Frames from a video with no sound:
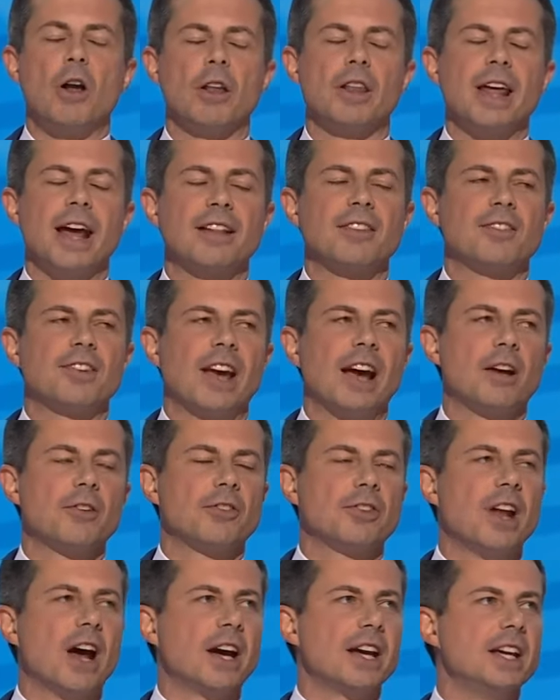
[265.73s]
And if all of that
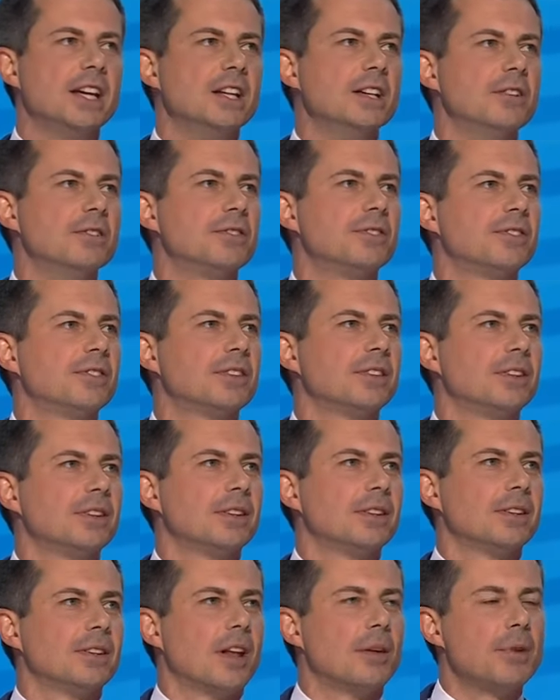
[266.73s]
sounds naive,
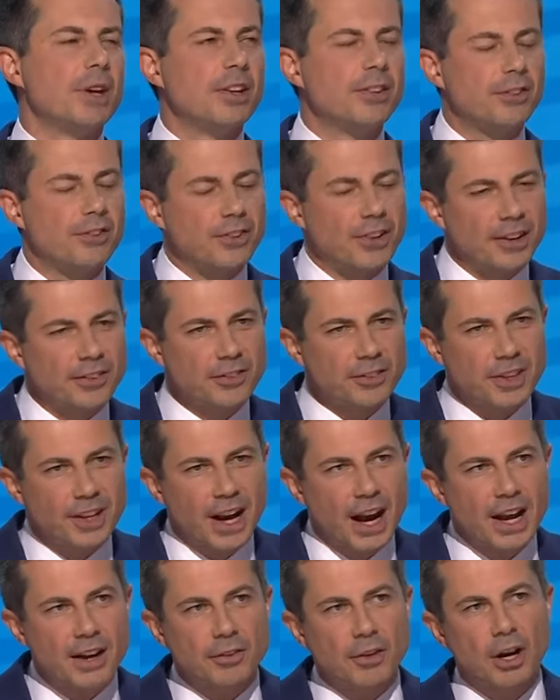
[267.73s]
let me
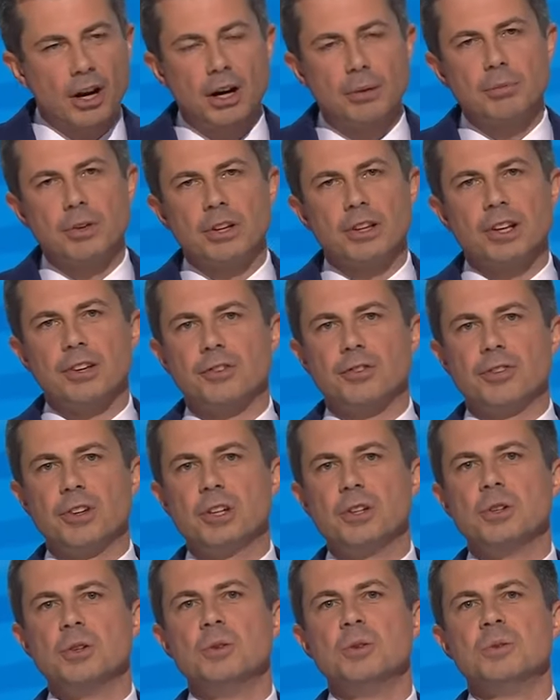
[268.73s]
insist that I have come to
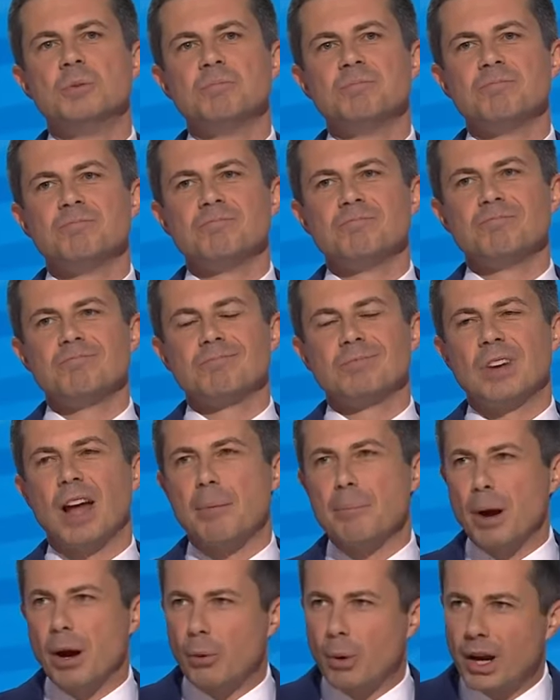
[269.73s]
this view
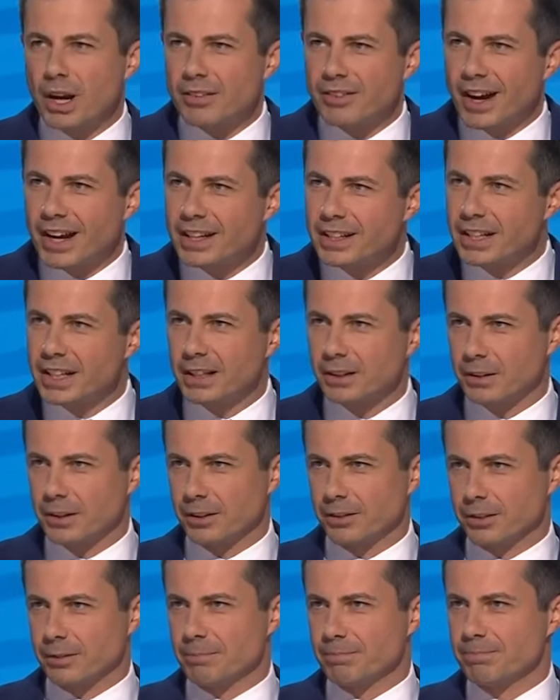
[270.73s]
not by way of
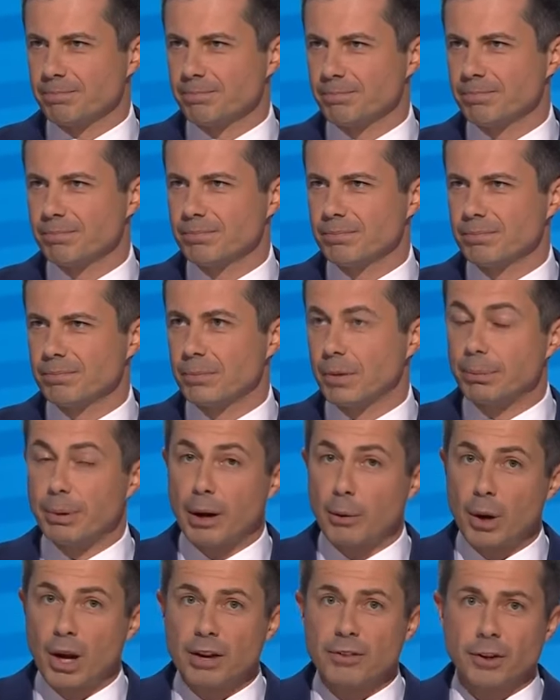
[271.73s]
idealism,
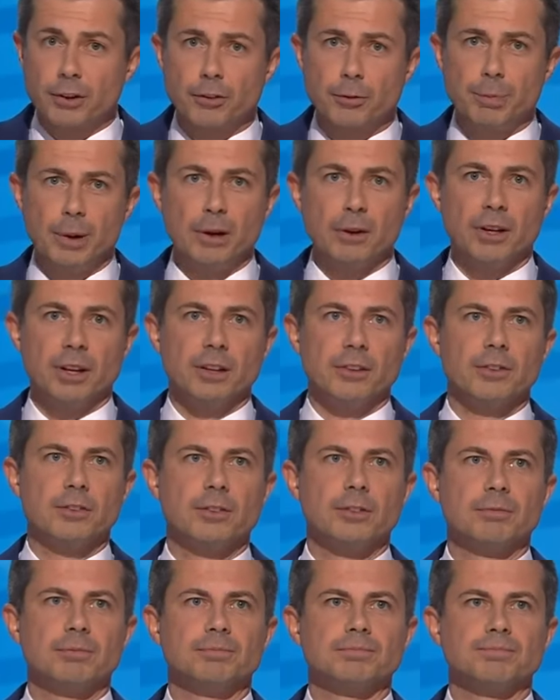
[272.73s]
but by way of
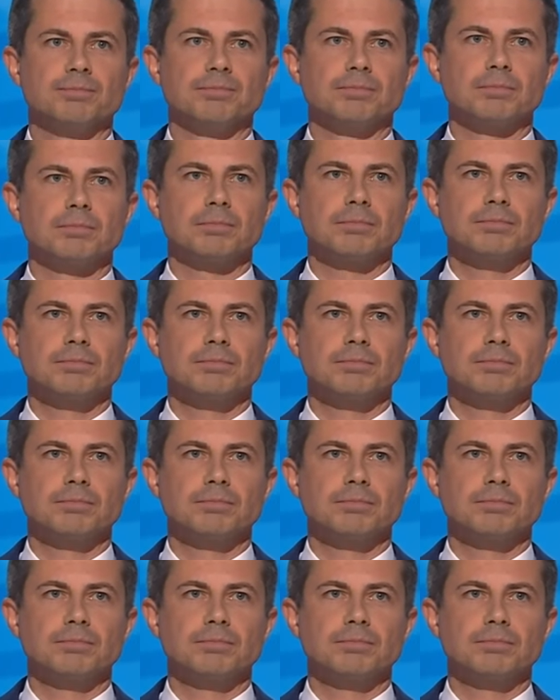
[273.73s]
experience.